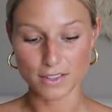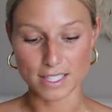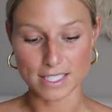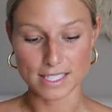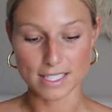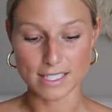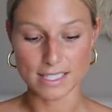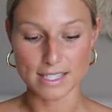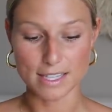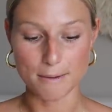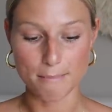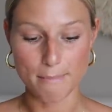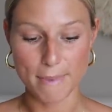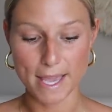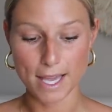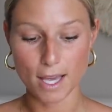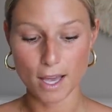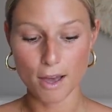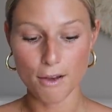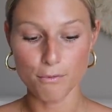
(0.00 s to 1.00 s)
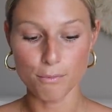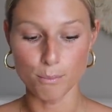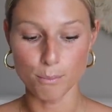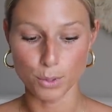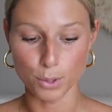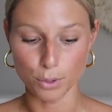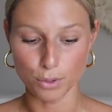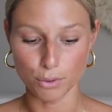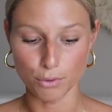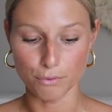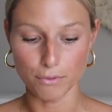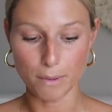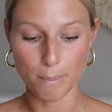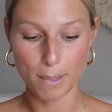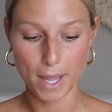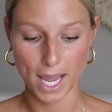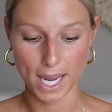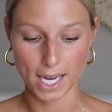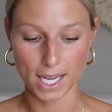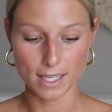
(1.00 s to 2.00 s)
This is the Make A Move
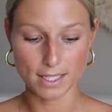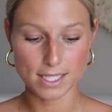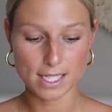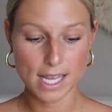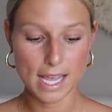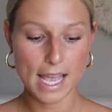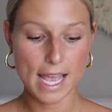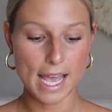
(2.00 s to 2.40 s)
pant.